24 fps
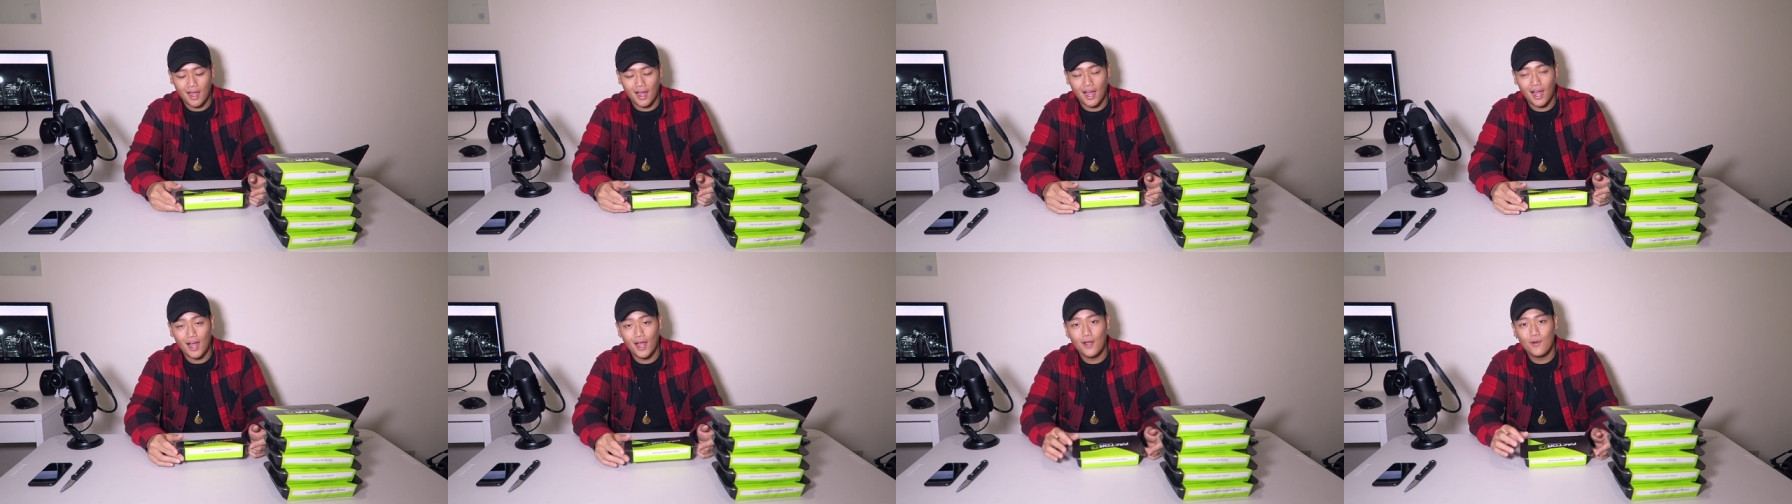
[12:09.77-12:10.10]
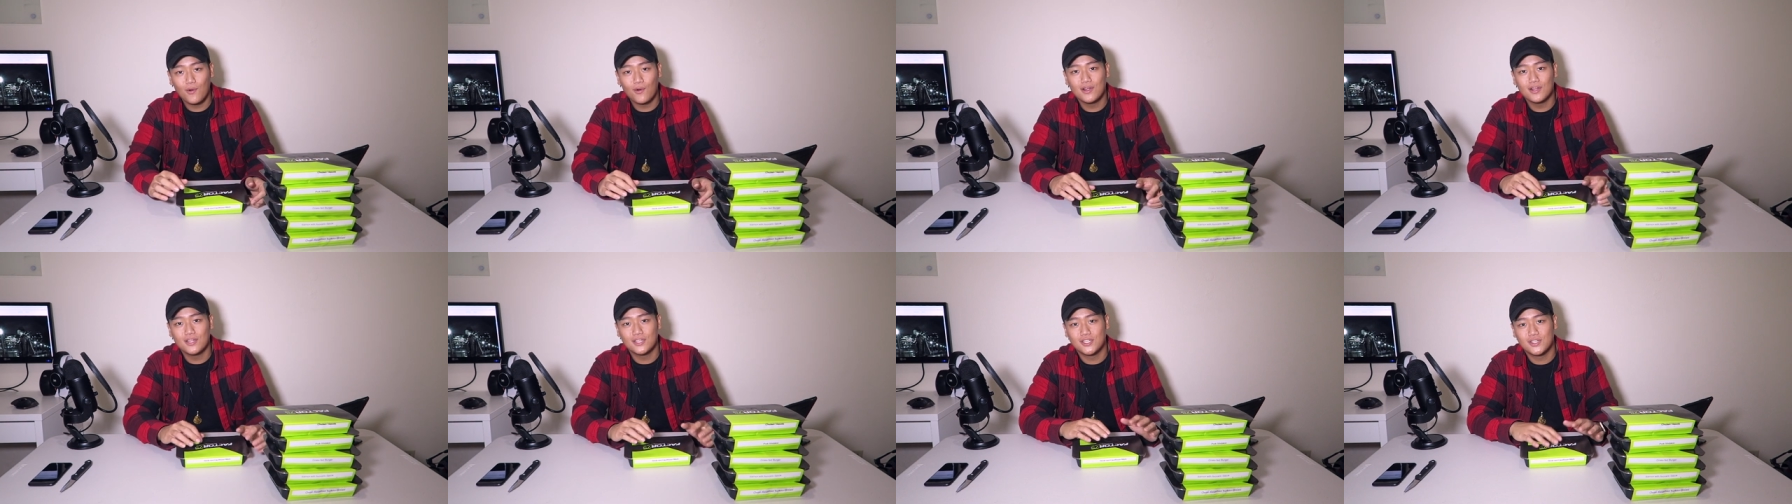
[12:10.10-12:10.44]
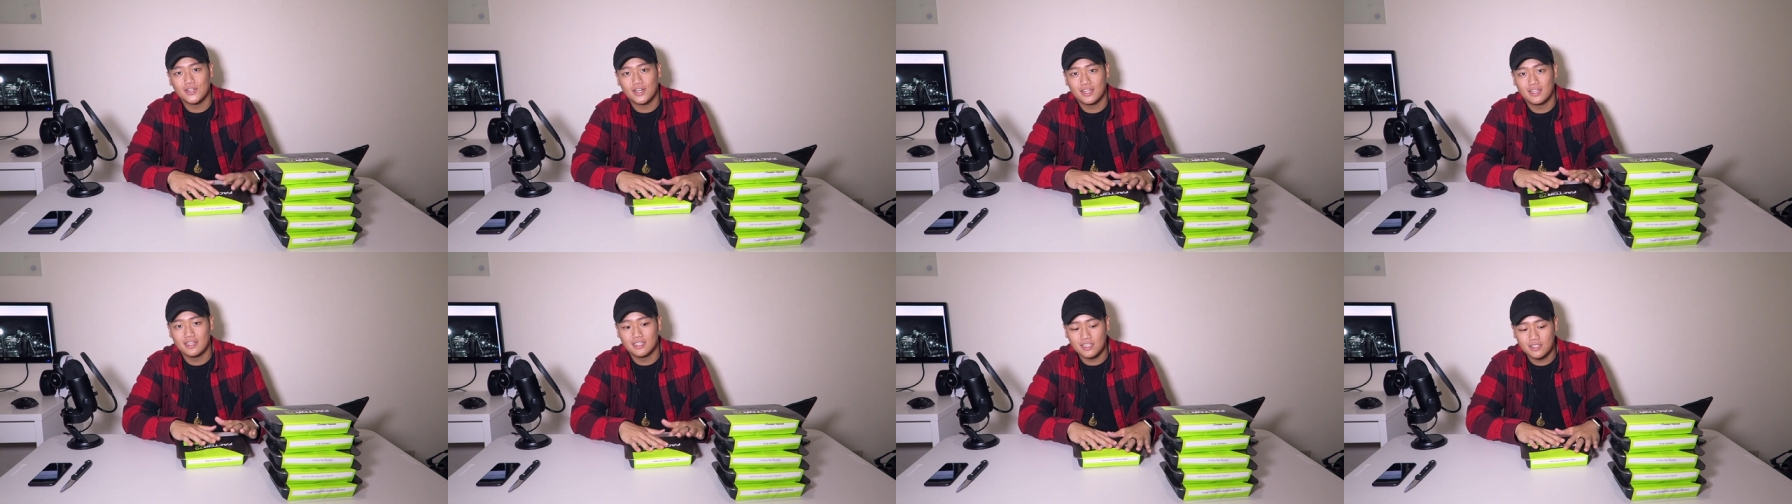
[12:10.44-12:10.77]
I want to
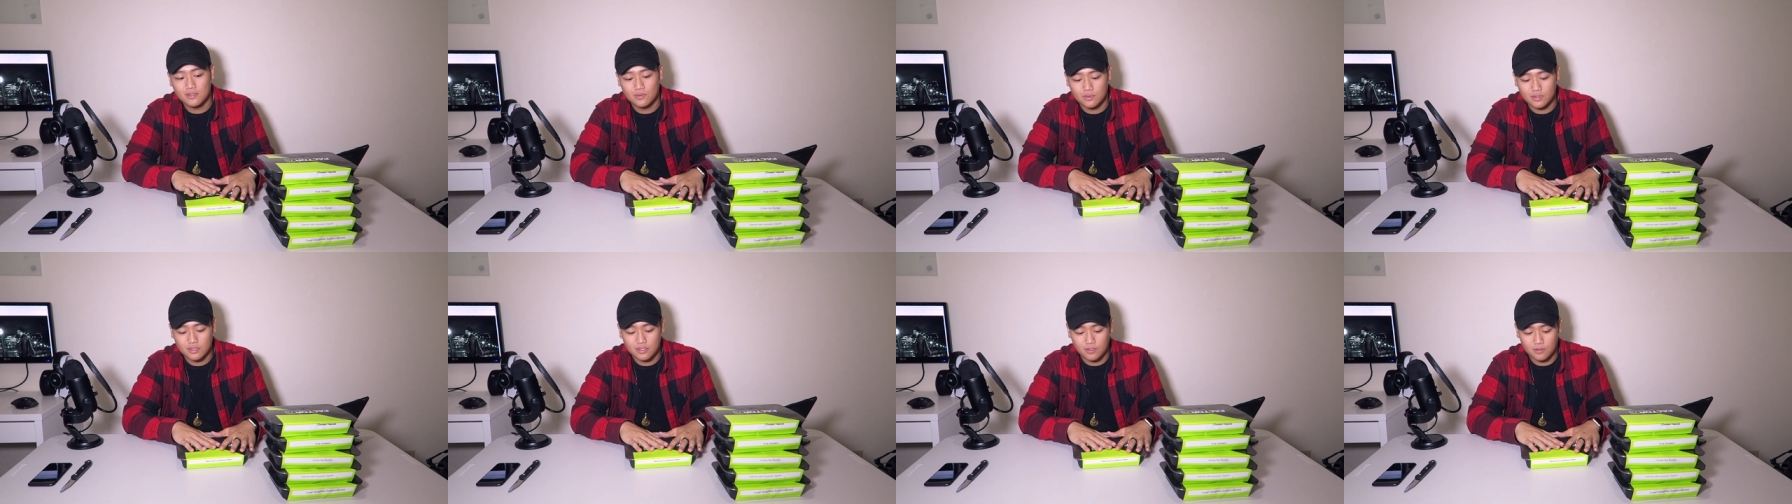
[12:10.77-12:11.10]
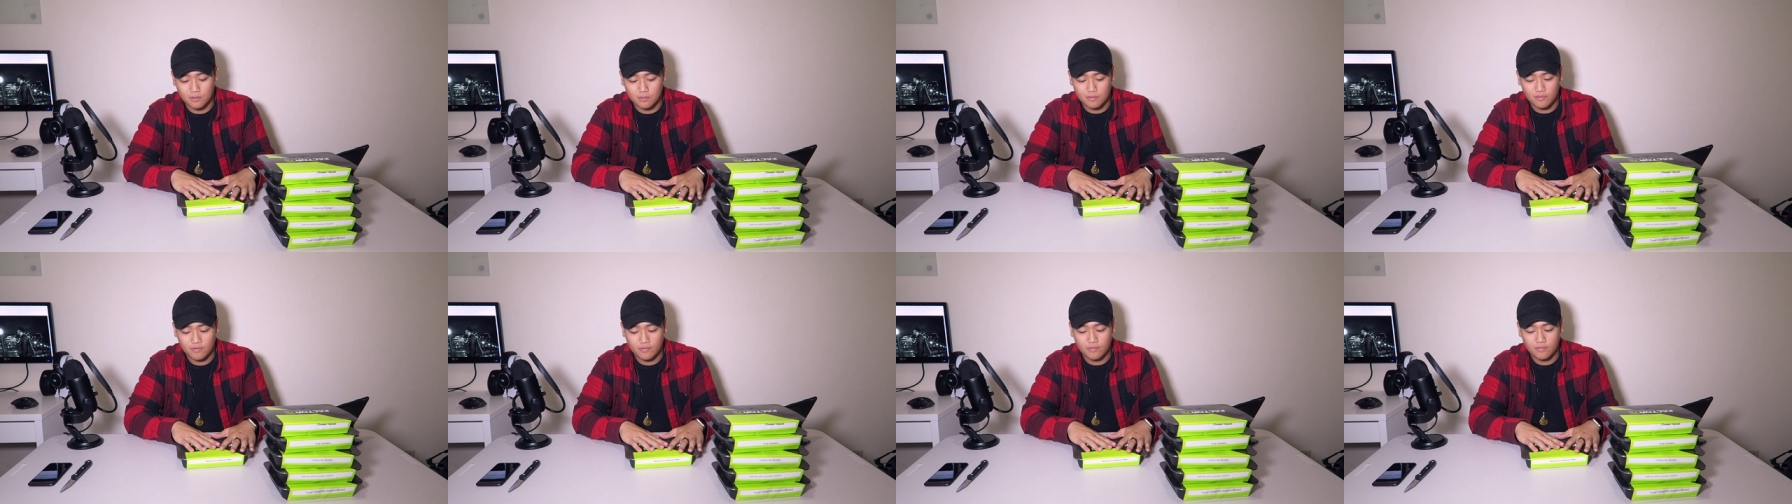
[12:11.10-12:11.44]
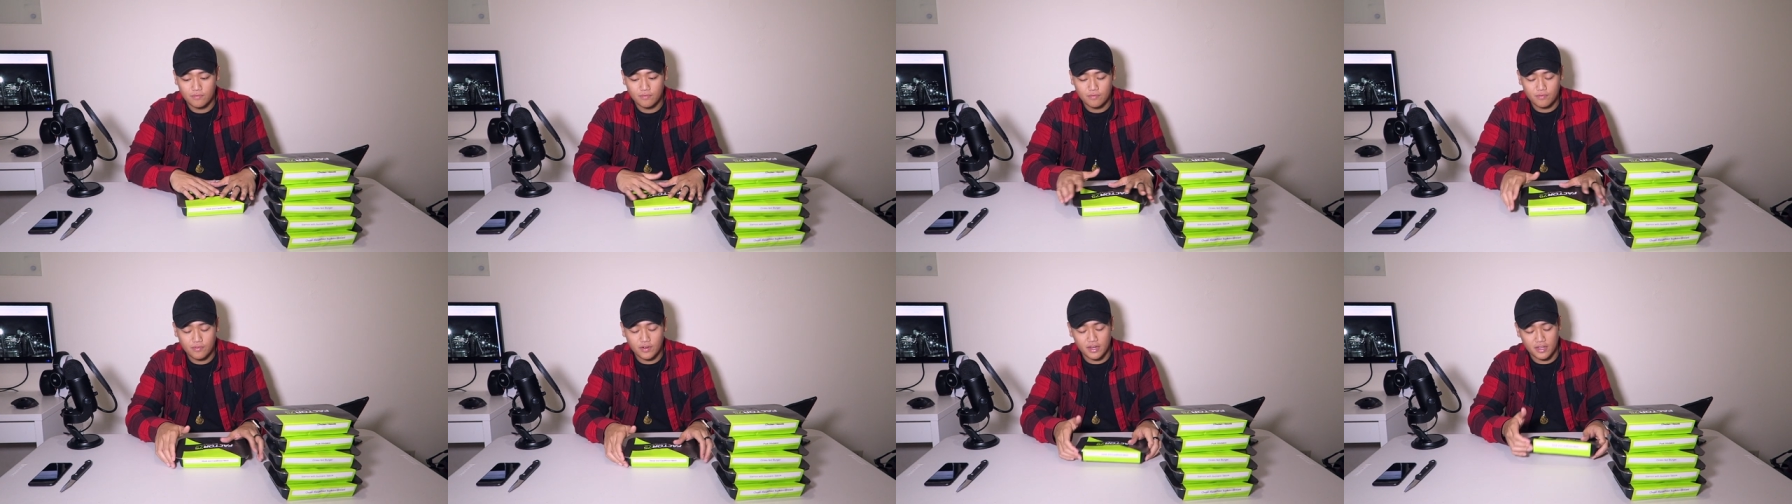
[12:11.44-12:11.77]
try this one so
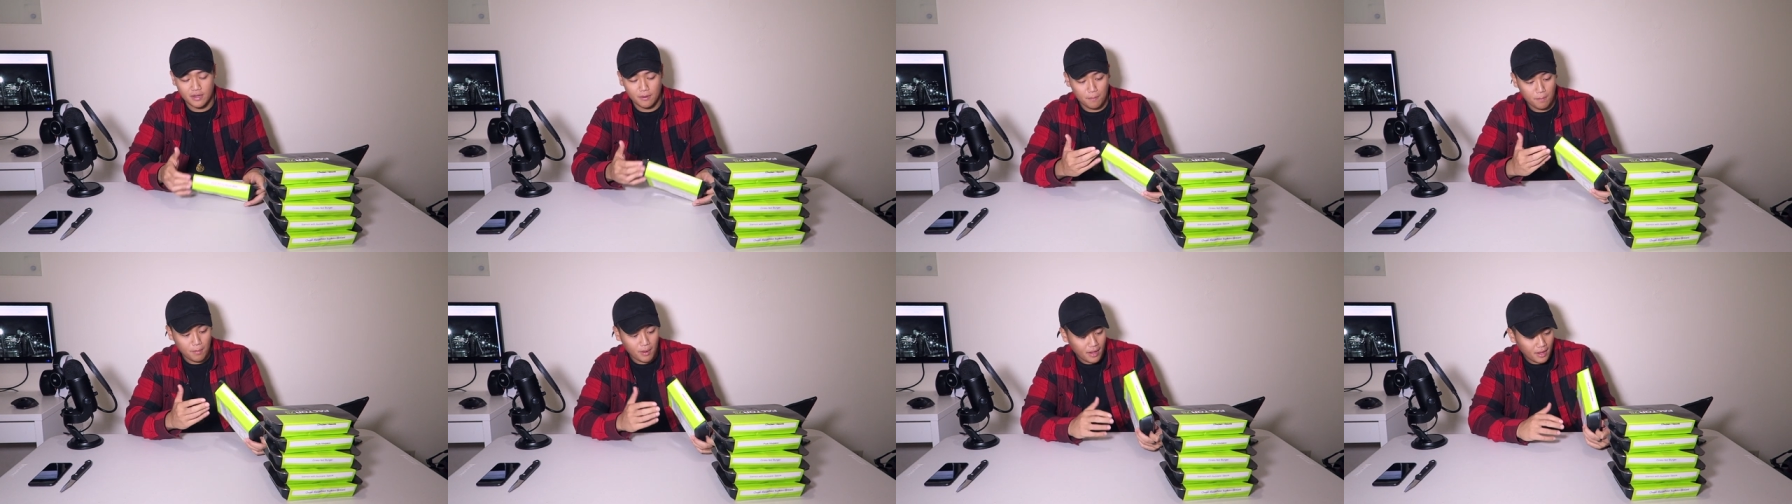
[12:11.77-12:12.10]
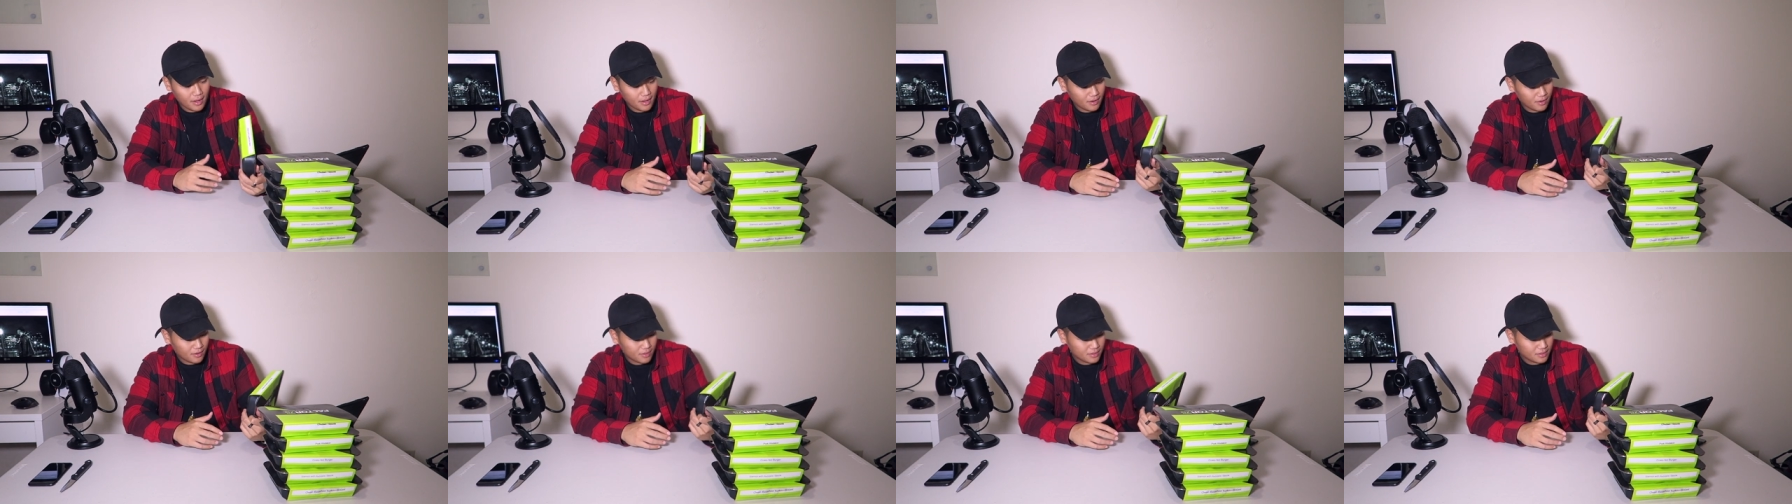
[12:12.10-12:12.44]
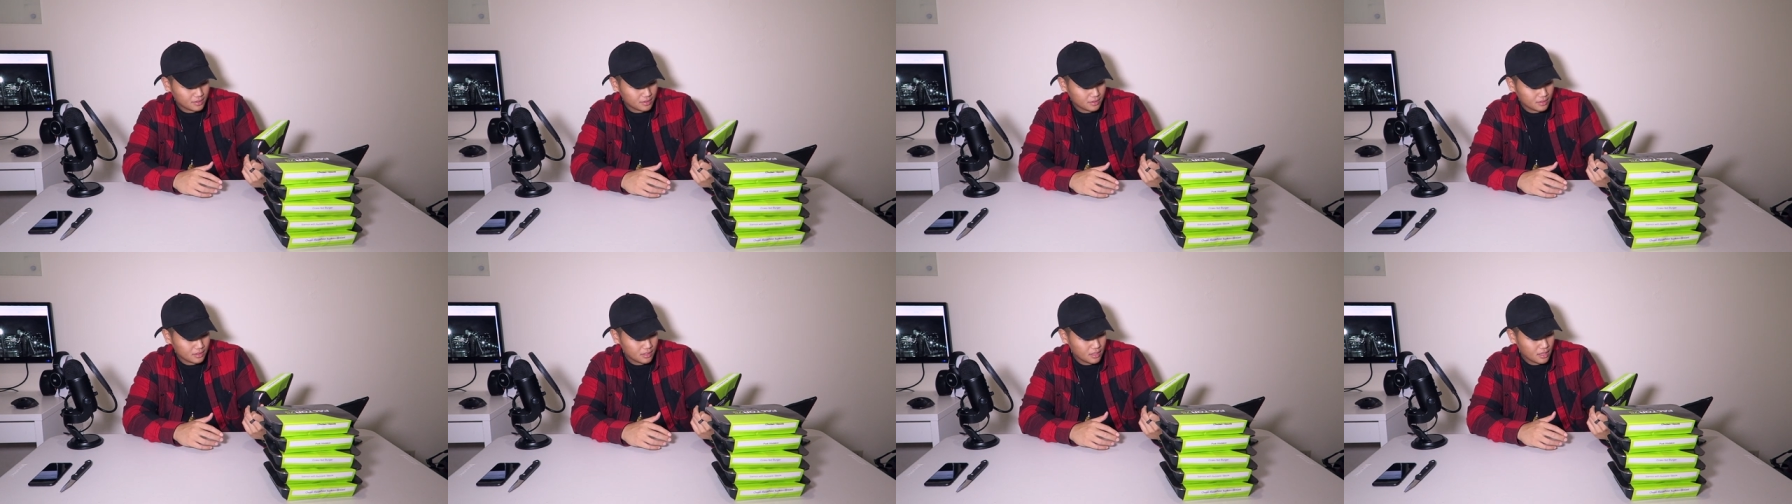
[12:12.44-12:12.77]
freaking bad,
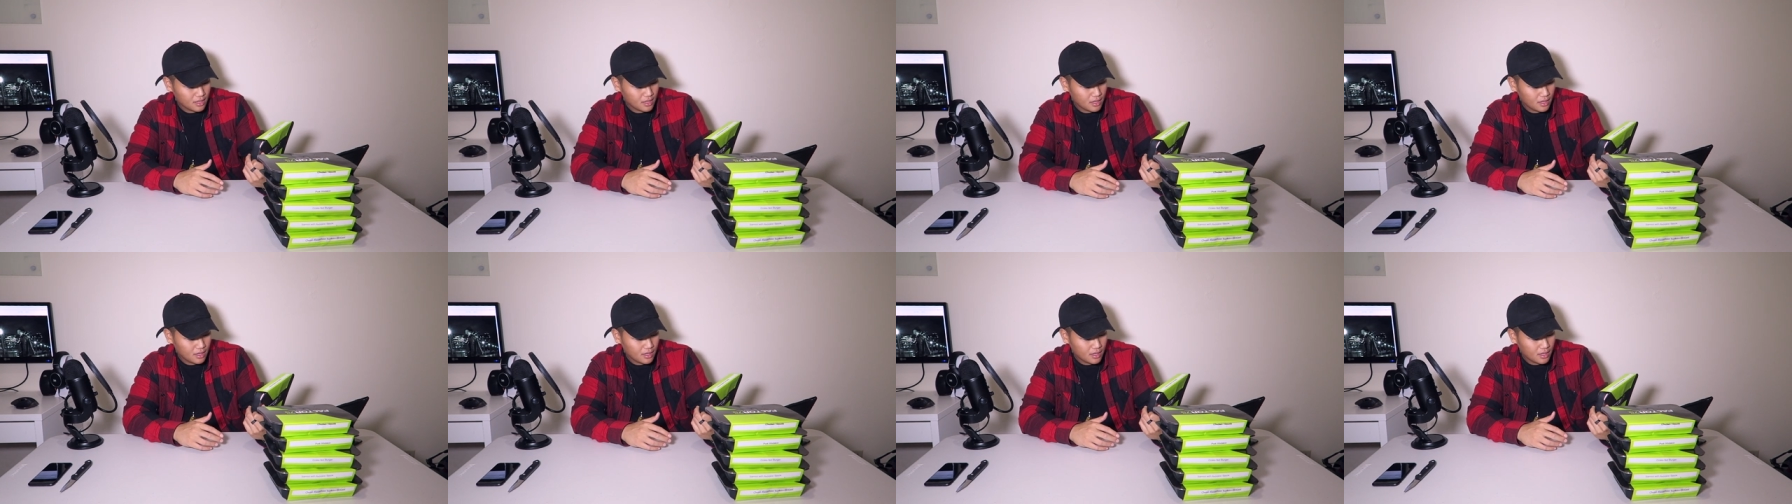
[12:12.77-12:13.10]
honestly.